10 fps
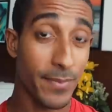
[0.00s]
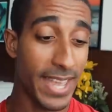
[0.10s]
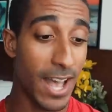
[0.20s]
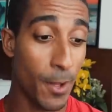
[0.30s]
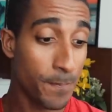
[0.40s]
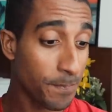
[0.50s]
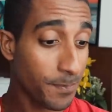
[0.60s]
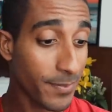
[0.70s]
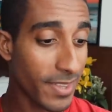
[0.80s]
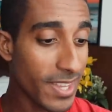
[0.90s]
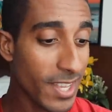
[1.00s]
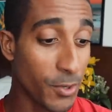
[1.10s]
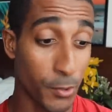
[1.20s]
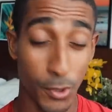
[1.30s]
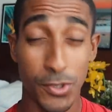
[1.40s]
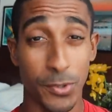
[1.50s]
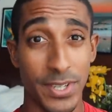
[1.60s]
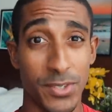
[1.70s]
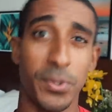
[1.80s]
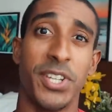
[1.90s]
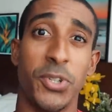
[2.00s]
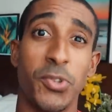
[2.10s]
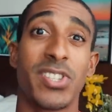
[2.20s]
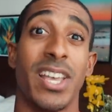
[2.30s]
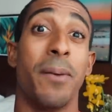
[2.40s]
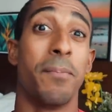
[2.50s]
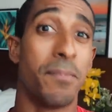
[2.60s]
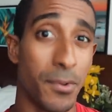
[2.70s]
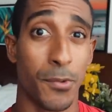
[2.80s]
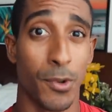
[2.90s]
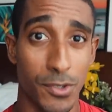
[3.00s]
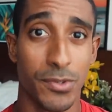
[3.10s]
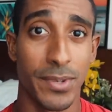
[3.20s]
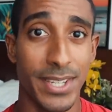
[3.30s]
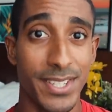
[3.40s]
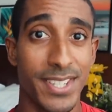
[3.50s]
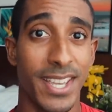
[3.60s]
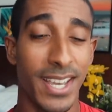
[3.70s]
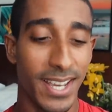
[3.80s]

Now, groceries, we do some groceries,